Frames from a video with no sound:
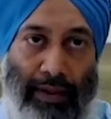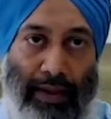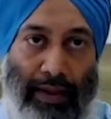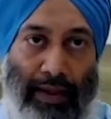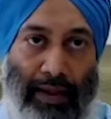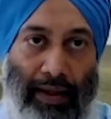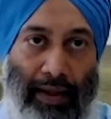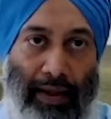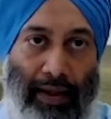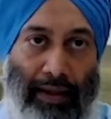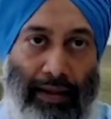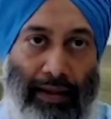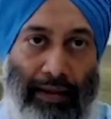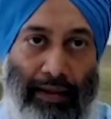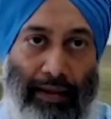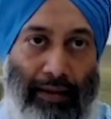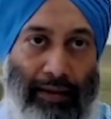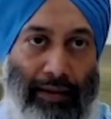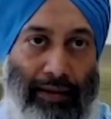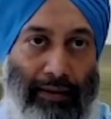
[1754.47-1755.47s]
and
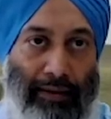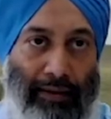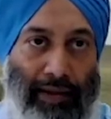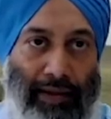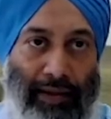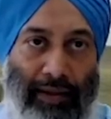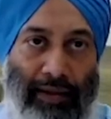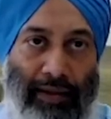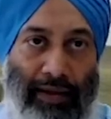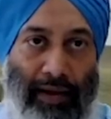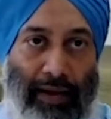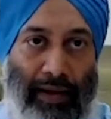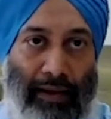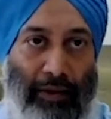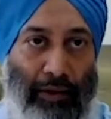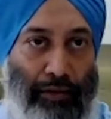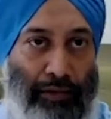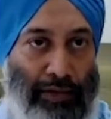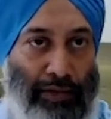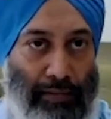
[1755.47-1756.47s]
whether they
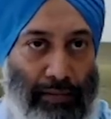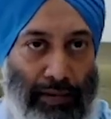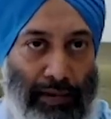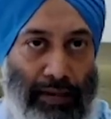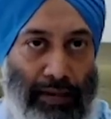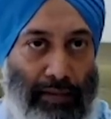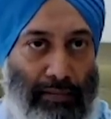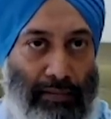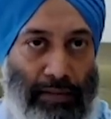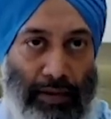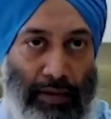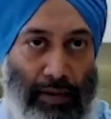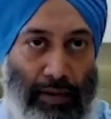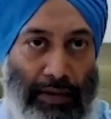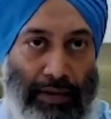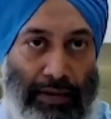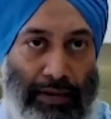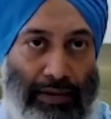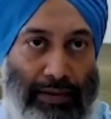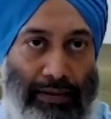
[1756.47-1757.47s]
are usable,
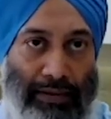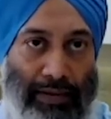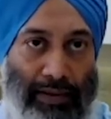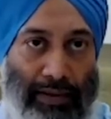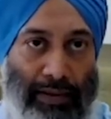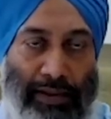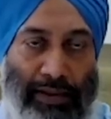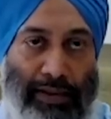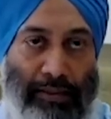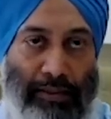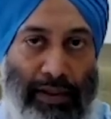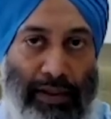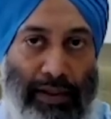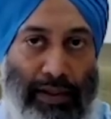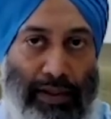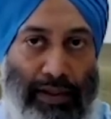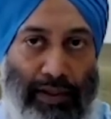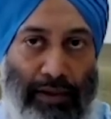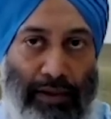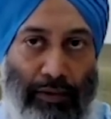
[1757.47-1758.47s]
because they're just
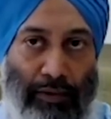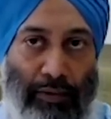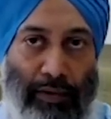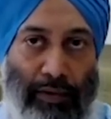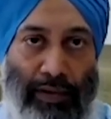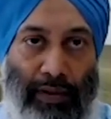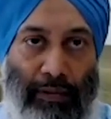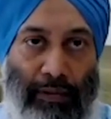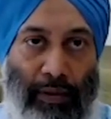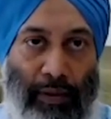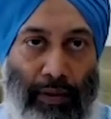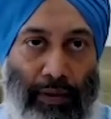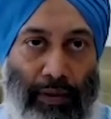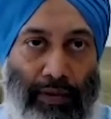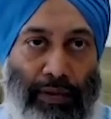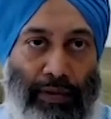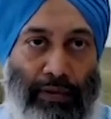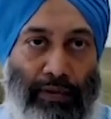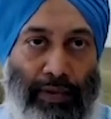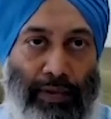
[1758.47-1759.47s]
made and nobody
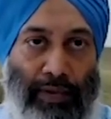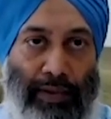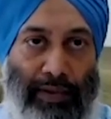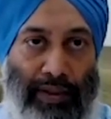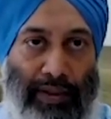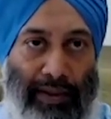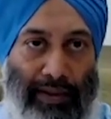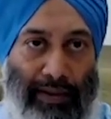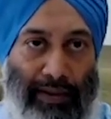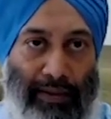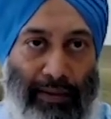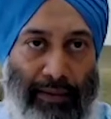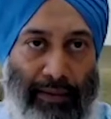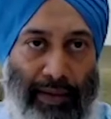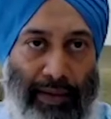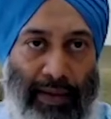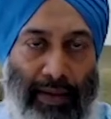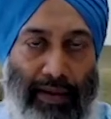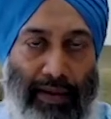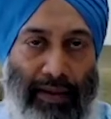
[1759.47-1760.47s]
bothers to maintain
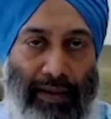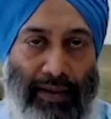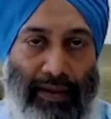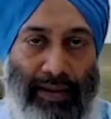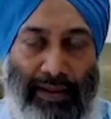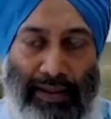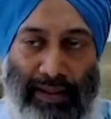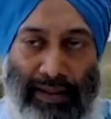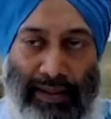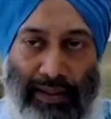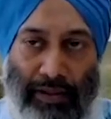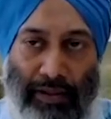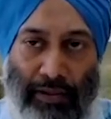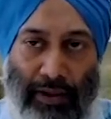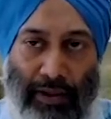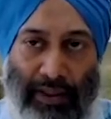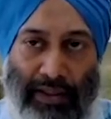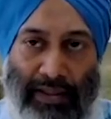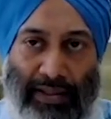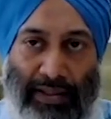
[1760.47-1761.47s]
them. It's
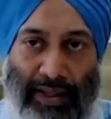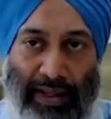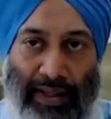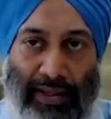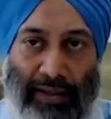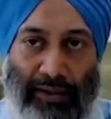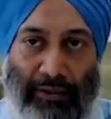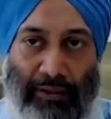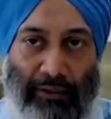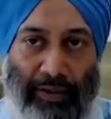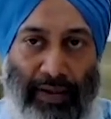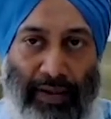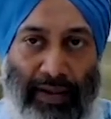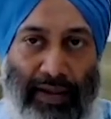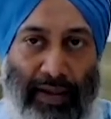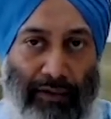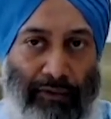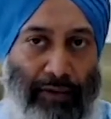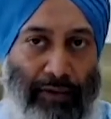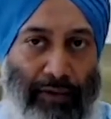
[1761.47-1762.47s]
not a scientific
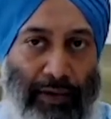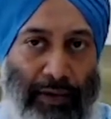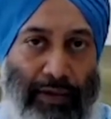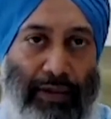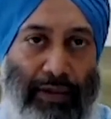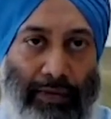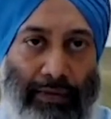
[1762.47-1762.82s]
effort.